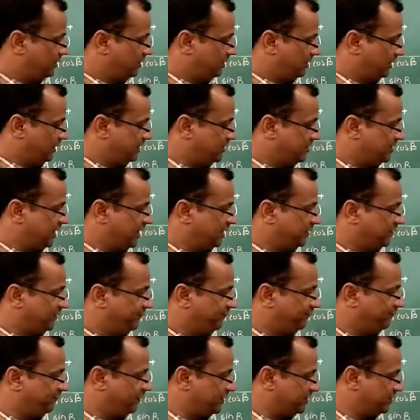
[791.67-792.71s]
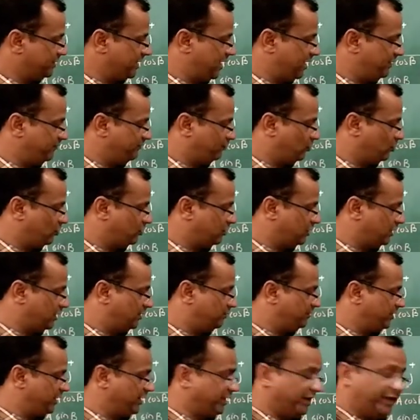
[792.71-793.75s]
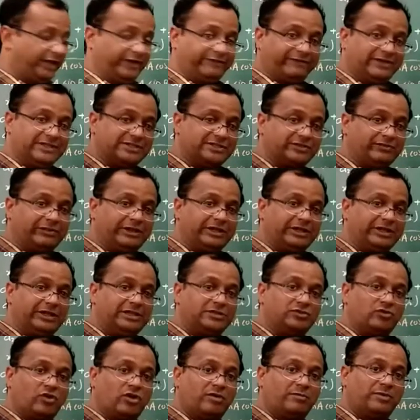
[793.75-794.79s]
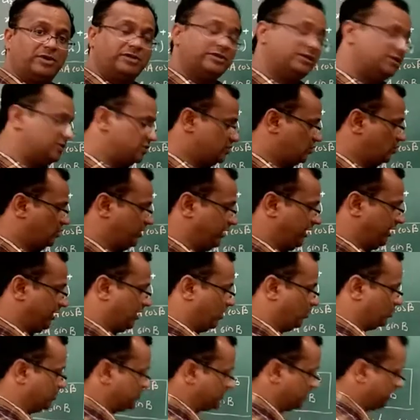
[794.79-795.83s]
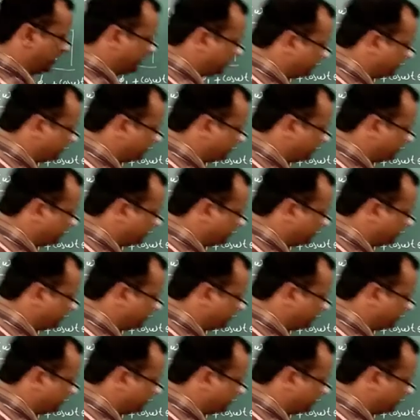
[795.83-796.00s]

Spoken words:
inside the first and fourth term, there a1 square is common, so take outside.